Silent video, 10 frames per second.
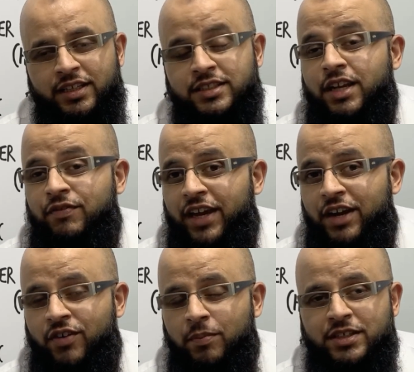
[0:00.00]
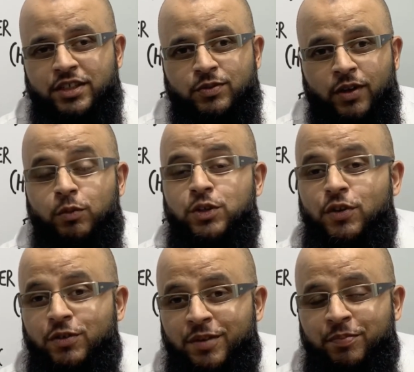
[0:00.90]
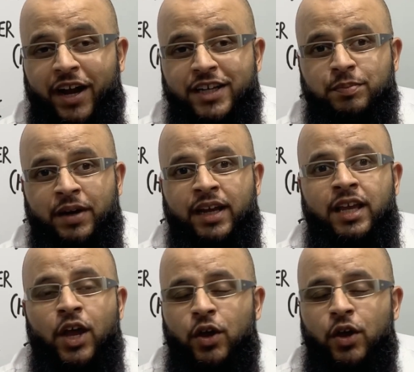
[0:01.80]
the certificate from us as well which she was surprised by